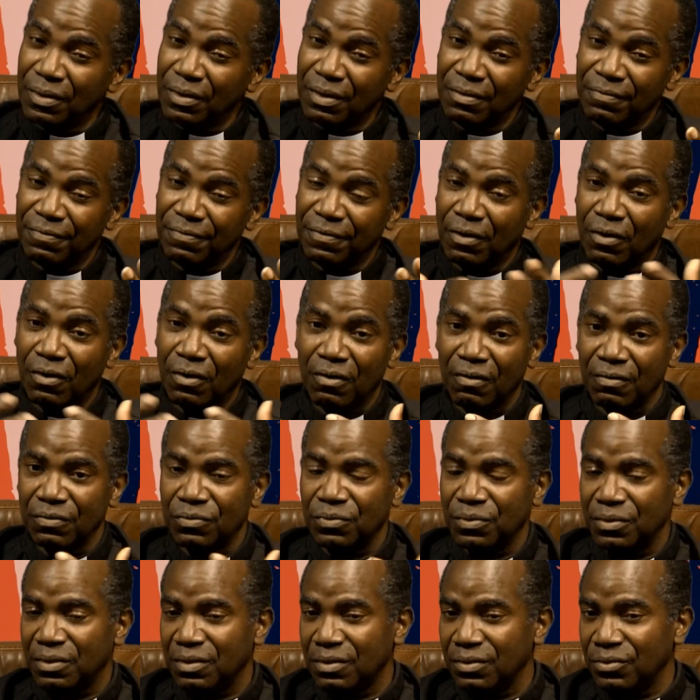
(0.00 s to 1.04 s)
involved
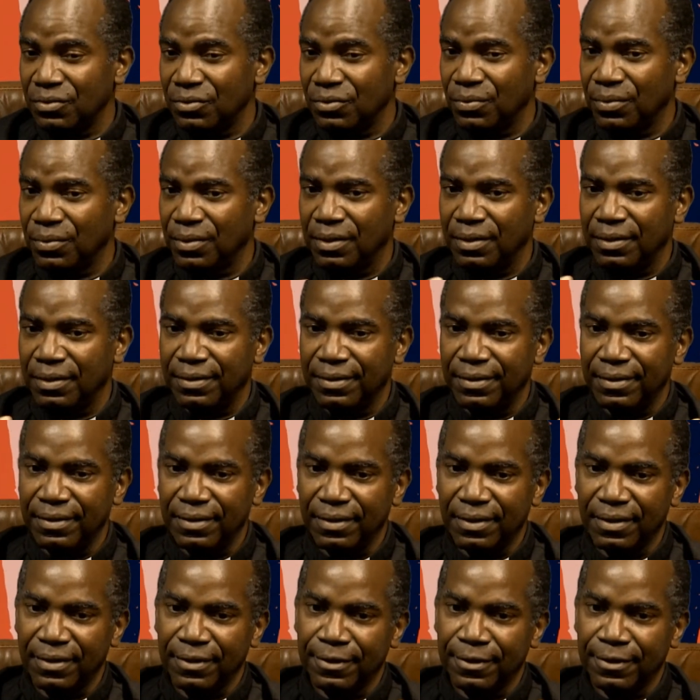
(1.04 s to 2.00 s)
with the UN,